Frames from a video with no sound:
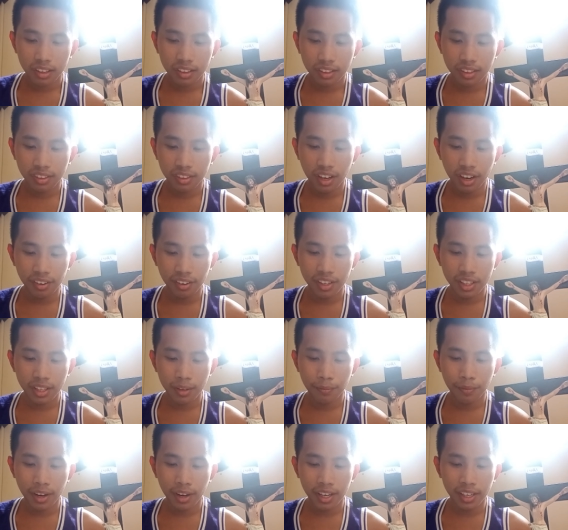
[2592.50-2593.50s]
There he
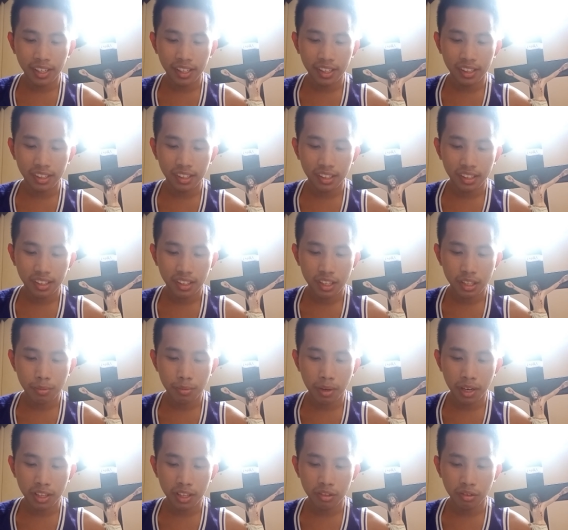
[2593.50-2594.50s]
divided his
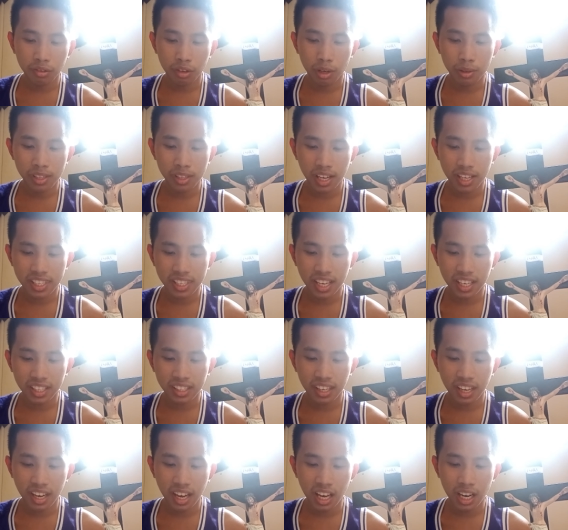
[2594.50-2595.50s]
men into groups, attacked
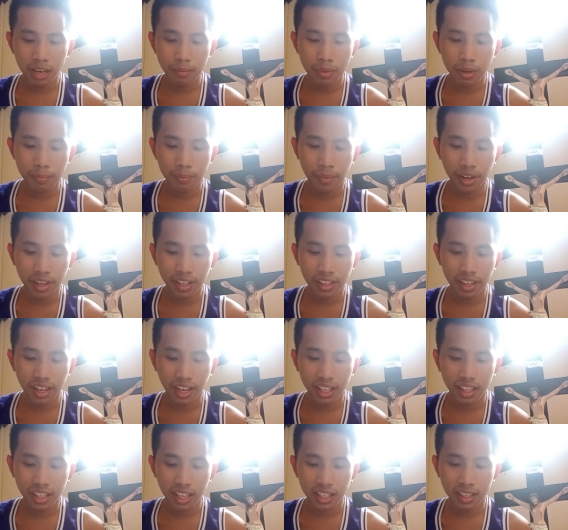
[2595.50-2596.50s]
the enemy by
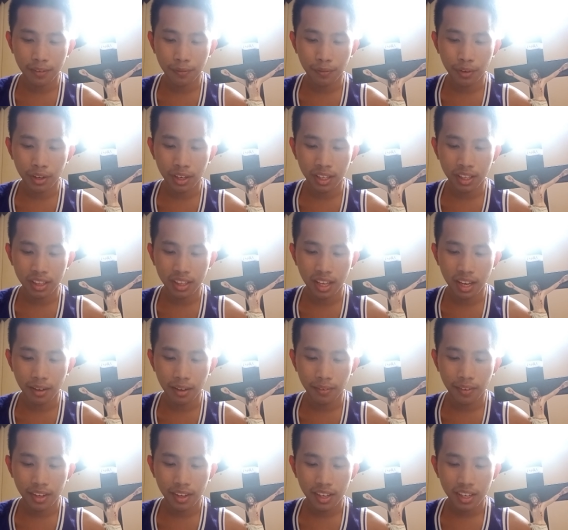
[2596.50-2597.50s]
night, and defeated
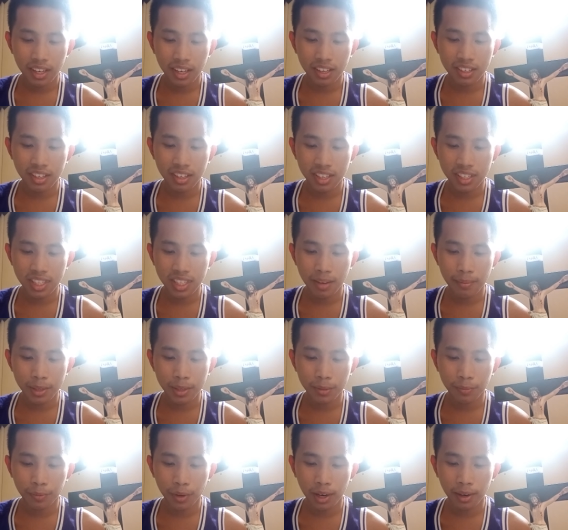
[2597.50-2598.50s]
them. He chased them
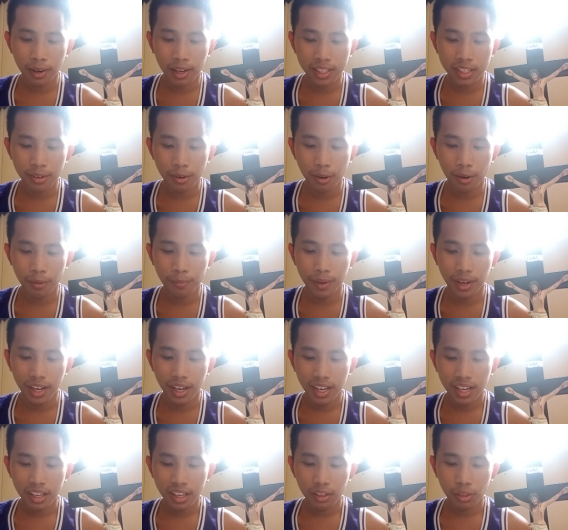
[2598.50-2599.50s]
as far as Hova,
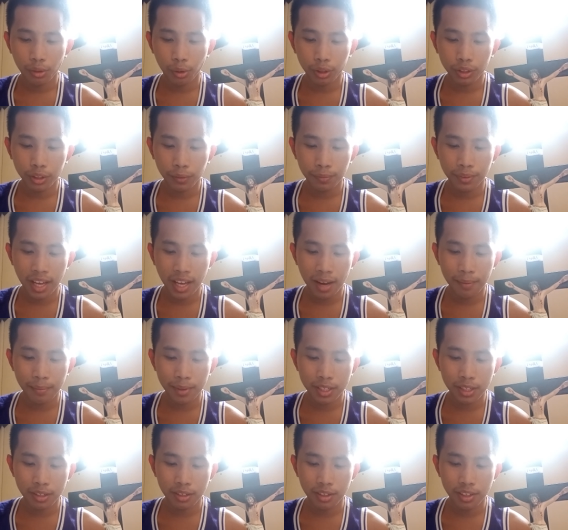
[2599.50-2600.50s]
north of
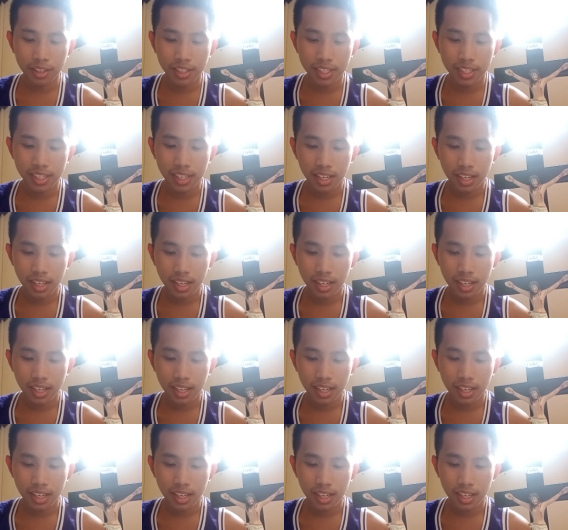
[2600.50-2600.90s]
Damascus,